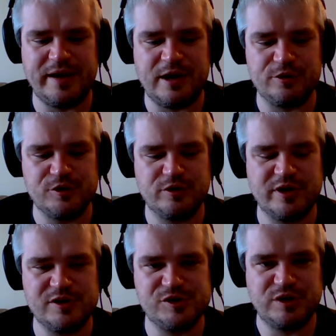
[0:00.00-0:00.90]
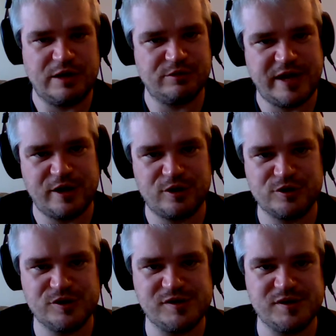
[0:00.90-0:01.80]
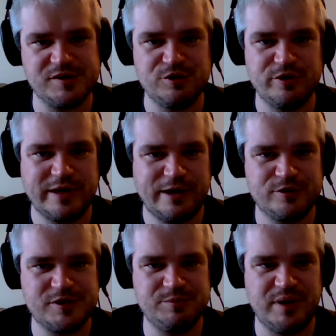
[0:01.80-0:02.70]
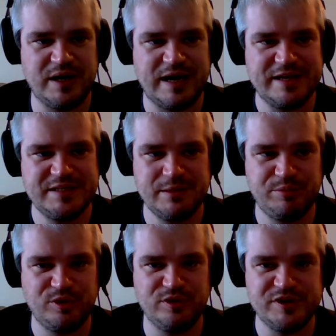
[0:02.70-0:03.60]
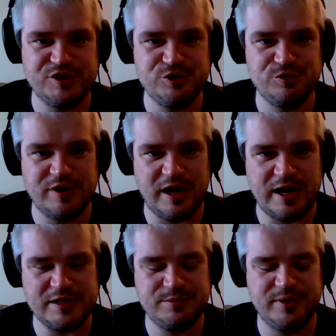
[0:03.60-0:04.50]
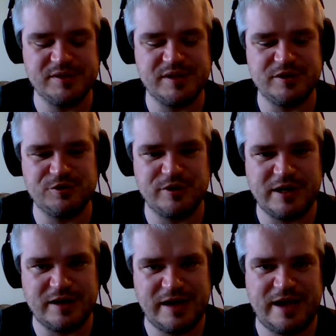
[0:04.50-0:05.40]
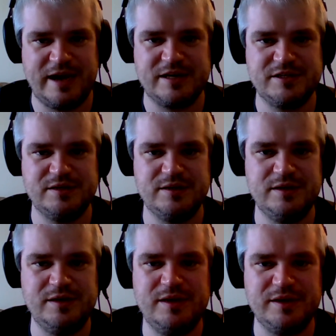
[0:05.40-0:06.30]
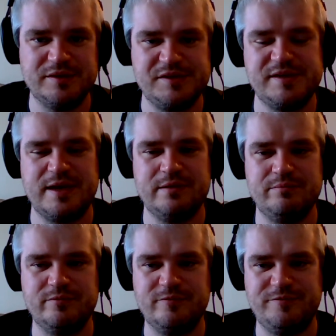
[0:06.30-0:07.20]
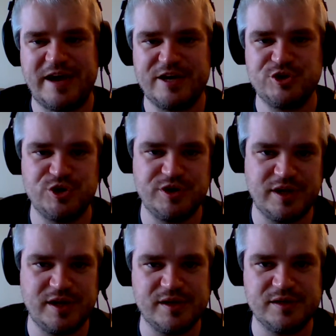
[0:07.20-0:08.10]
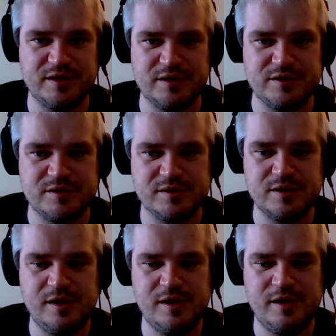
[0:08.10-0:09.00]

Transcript: Now, you can also count characters as unit counts, but I typically do not because they do not act in the same fashion as